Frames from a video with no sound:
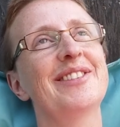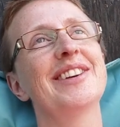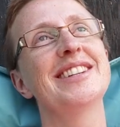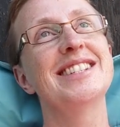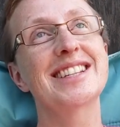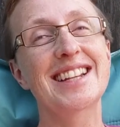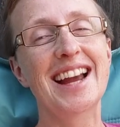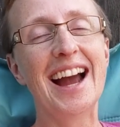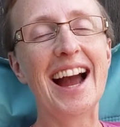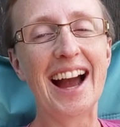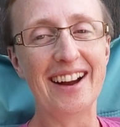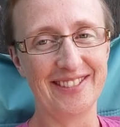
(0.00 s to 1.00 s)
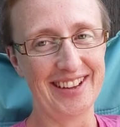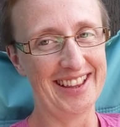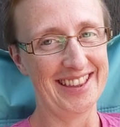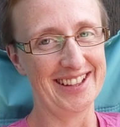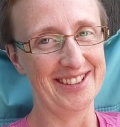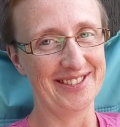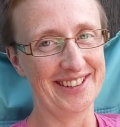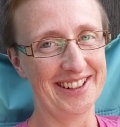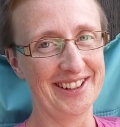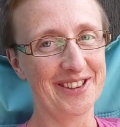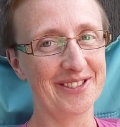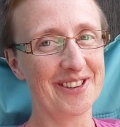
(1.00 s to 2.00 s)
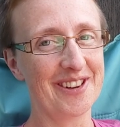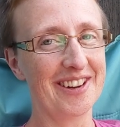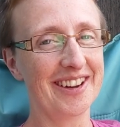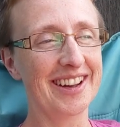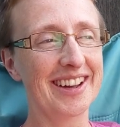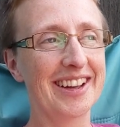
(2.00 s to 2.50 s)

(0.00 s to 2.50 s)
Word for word: for just how many things were going to go wrong.